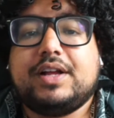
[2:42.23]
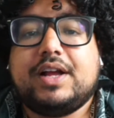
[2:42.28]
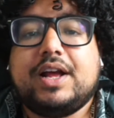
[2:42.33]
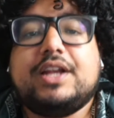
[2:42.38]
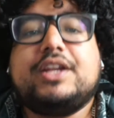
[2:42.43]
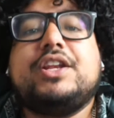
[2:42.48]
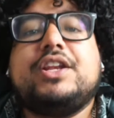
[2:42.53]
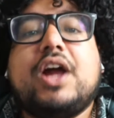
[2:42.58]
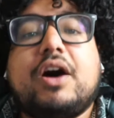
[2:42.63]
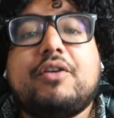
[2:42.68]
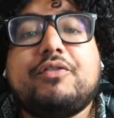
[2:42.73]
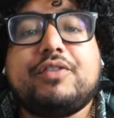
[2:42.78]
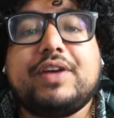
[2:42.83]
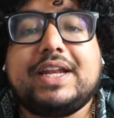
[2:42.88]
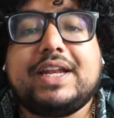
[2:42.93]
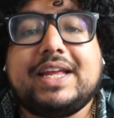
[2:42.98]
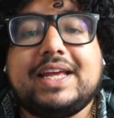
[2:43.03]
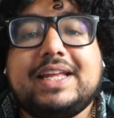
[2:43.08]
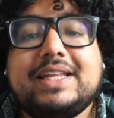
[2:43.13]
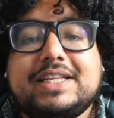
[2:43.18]

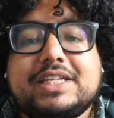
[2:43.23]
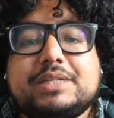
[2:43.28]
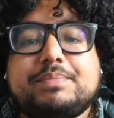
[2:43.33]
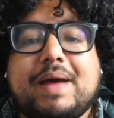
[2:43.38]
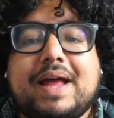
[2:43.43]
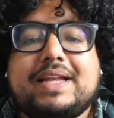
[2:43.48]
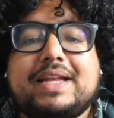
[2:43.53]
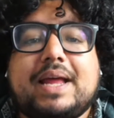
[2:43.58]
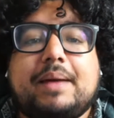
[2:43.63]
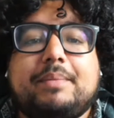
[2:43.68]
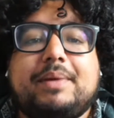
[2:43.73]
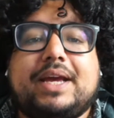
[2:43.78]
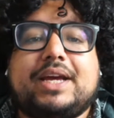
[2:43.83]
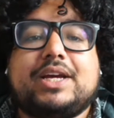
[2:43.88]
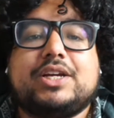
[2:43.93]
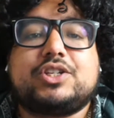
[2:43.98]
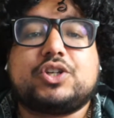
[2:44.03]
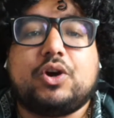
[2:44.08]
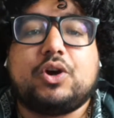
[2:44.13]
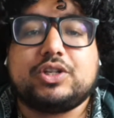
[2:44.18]
Nothing in this pandemic
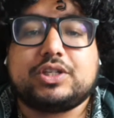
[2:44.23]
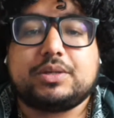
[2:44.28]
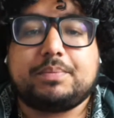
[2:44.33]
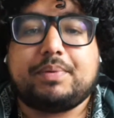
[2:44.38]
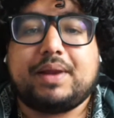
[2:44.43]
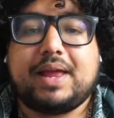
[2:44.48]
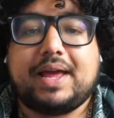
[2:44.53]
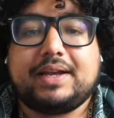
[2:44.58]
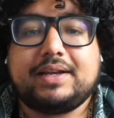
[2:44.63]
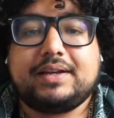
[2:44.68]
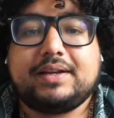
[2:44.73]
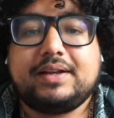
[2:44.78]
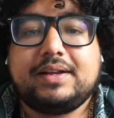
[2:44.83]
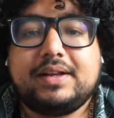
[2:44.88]
has gone to plan.